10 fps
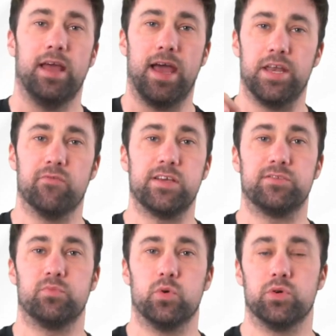and the
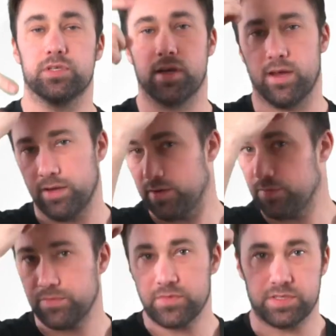rest of water,
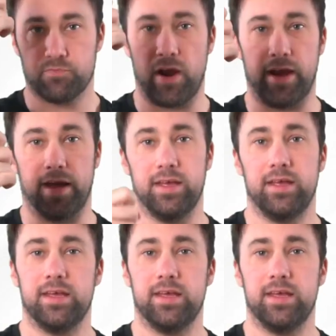spray it.